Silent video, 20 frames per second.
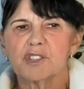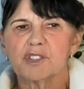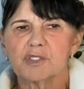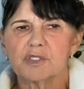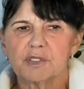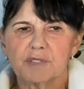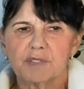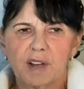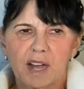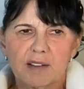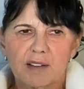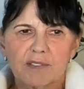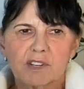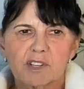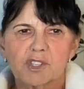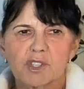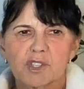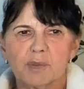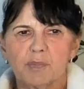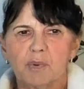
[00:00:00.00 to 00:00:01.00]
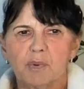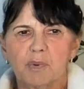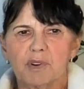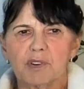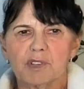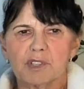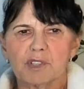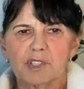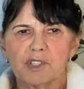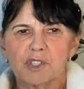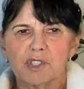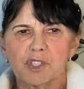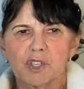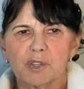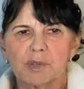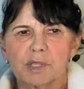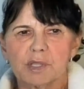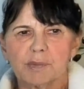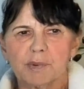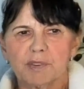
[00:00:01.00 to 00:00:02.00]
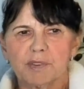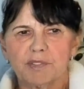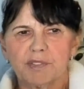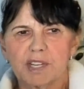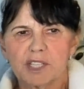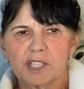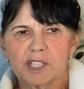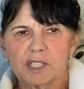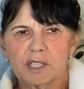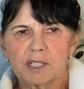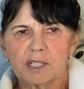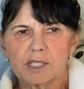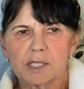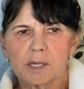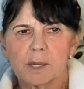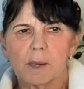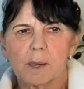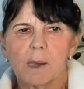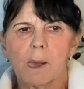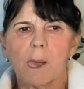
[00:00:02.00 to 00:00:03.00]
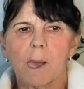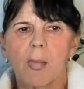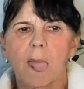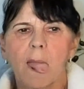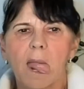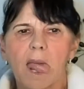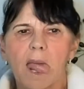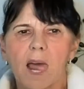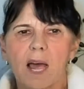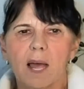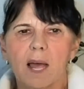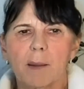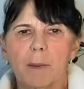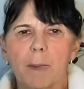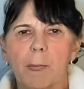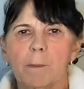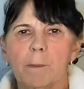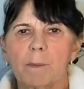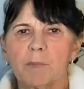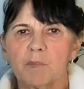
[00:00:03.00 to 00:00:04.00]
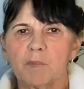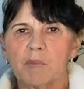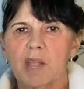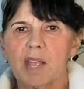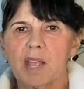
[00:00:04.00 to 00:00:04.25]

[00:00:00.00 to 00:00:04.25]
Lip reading: survivors, supporters, and service professionals. And